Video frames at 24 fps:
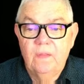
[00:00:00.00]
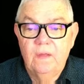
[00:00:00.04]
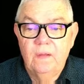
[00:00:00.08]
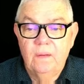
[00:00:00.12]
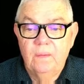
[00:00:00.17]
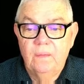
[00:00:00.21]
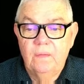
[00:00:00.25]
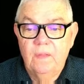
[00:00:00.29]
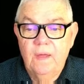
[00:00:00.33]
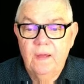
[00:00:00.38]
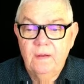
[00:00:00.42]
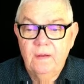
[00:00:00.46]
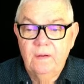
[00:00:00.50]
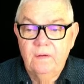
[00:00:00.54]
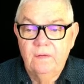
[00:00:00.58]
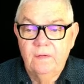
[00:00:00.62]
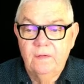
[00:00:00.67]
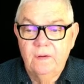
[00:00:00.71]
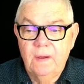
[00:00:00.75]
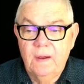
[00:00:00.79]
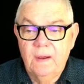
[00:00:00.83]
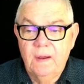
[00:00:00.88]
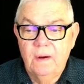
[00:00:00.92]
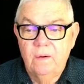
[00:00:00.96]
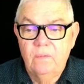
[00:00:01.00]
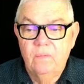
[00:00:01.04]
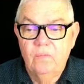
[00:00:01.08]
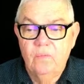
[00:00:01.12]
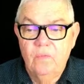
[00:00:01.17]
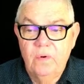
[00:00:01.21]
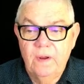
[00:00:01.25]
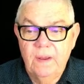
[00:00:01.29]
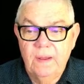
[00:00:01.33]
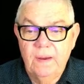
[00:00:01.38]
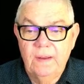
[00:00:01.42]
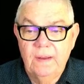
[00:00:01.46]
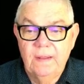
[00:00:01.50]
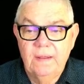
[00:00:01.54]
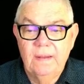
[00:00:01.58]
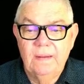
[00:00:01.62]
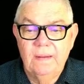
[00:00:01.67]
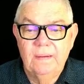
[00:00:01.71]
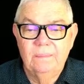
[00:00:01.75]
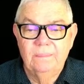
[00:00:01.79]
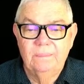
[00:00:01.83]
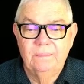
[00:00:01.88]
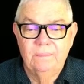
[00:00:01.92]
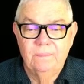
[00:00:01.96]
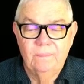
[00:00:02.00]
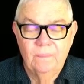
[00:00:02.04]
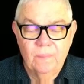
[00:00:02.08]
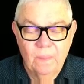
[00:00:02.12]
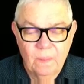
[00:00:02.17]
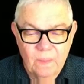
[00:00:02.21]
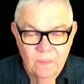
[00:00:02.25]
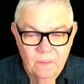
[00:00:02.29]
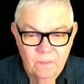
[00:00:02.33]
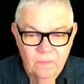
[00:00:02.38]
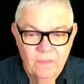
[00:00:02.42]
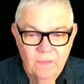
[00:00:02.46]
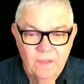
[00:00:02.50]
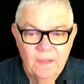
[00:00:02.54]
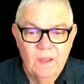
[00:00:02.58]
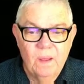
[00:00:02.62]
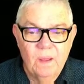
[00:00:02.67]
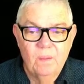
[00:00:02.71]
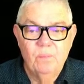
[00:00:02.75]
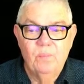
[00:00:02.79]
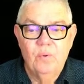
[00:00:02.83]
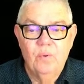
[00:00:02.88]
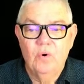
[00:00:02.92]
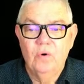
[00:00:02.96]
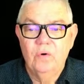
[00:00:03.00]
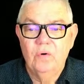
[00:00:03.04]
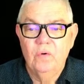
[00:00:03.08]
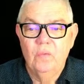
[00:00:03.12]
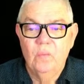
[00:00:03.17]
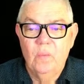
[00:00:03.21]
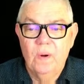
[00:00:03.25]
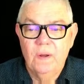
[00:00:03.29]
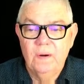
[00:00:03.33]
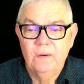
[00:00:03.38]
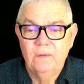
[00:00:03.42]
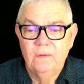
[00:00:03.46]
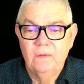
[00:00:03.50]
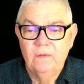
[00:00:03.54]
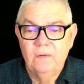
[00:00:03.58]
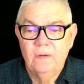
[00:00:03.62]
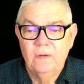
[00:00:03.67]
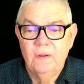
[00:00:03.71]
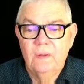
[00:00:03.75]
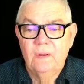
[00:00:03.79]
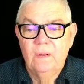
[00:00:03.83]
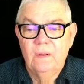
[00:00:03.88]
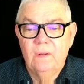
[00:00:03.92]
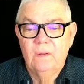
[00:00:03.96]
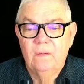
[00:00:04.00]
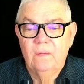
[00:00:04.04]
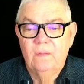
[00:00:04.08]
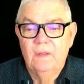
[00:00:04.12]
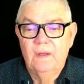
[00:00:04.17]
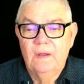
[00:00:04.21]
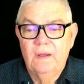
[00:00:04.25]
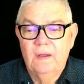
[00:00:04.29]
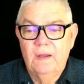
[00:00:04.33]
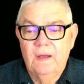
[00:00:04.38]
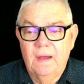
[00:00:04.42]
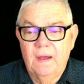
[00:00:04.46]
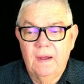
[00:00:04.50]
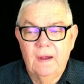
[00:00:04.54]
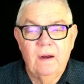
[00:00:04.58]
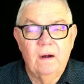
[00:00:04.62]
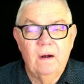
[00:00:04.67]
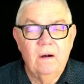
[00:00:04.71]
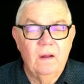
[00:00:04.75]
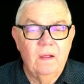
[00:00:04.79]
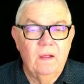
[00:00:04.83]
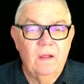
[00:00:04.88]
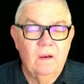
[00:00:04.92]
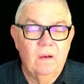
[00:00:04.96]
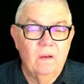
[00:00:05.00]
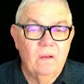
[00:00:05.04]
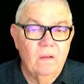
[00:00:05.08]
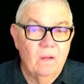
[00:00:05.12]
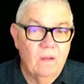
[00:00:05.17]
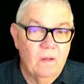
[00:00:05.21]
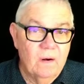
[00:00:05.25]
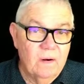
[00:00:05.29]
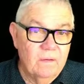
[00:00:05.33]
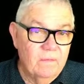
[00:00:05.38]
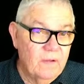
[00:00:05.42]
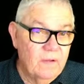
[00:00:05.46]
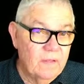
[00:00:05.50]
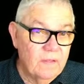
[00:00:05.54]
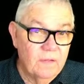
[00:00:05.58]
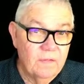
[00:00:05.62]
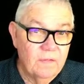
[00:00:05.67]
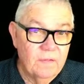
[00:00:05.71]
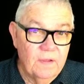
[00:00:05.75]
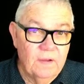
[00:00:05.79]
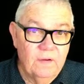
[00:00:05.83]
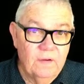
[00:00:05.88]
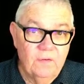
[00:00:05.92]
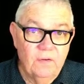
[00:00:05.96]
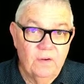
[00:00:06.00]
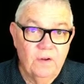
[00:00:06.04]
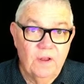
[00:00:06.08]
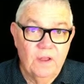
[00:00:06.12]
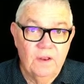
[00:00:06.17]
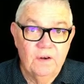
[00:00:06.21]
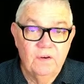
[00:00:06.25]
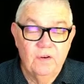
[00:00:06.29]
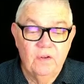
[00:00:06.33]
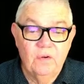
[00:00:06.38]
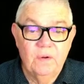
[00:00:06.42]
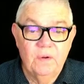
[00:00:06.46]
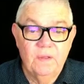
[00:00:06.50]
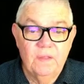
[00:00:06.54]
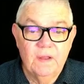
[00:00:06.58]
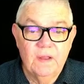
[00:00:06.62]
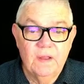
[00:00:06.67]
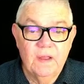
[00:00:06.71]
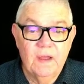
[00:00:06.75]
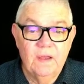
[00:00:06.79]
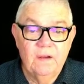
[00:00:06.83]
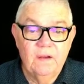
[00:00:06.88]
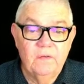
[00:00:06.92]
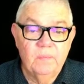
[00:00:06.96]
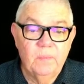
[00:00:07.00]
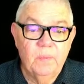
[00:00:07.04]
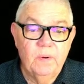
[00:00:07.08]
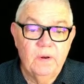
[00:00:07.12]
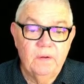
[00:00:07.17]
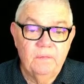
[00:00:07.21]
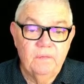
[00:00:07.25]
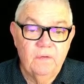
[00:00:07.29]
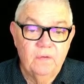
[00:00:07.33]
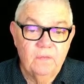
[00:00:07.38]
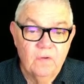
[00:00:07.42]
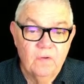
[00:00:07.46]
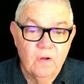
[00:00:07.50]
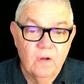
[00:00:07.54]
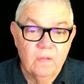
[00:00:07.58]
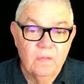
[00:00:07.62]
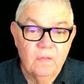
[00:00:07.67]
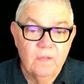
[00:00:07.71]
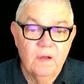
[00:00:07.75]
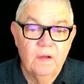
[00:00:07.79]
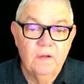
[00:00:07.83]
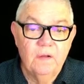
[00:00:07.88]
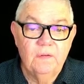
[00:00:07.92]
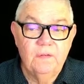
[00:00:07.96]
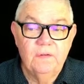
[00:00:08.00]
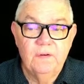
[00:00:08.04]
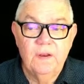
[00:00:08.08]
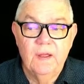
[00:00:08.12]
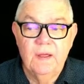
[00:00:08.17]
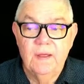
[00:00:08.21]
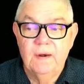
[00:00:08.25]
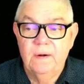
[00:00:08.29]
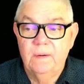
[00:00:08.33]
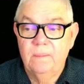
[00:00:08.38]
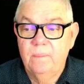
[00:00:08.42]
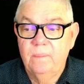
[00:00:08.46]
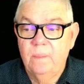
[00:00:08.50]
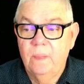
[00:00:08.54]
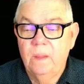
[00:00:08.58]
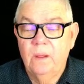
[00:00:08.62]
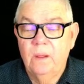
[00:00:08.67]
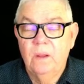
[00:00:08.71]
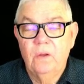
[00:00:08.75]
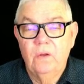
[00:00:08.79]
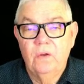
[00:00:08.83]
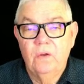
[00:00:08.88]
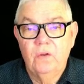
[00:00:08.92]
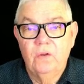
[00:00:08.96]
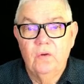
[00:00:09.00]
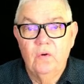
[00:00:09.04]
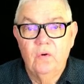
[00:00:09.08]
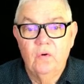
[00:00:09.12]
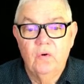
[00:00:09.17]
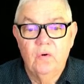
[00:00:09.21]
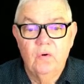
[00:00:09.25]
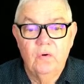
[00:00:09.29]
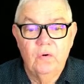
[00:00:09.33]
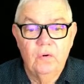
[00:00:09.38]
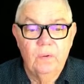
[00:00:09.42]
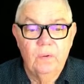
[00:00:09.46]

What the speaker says: Those are really the important ones. There are a lot of other things you can do in the cache, but if you've got those done, you're